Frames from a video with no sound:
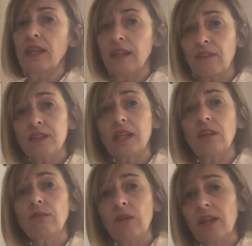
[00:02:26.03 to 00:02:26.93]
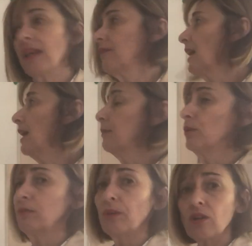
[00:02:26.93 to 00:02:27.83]
Another day you might have
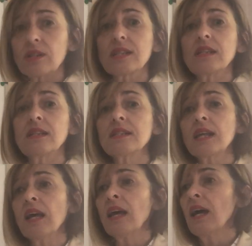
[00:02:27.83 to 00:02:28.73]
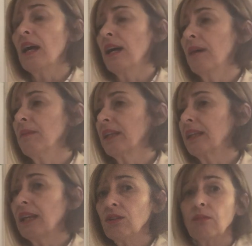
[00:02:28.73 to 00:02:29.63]
cardboard boxes.
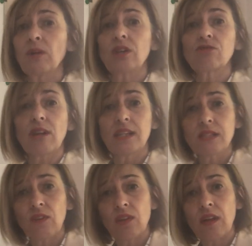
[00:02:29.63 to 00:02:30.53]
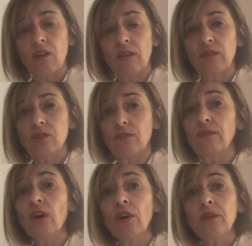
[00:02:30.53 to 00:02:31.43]
Again, you might transfer that over to
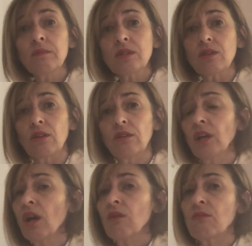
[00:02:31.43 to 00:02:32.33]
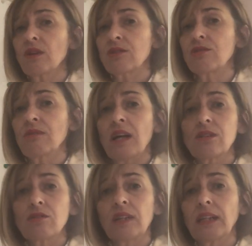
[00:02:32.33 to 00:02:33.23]
foam. So whilst you are
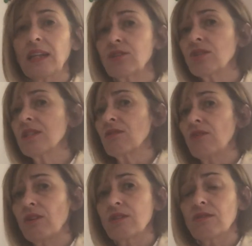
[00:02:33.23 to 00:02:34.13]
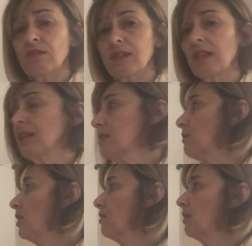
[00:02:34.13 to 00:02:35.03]
doing lunches or those sorts of things
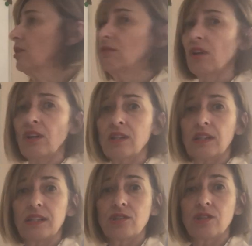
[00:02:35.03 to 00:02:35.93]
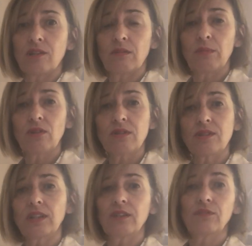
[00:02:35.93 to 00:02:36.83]
while you're on your own, at least you know a block's
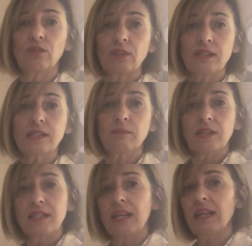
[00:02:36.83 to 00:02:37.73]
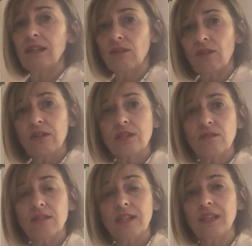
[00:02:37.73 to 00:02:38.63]
not going to fall on somebody's head and those
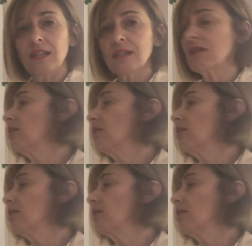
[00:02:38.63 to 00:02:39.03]
sorts of things.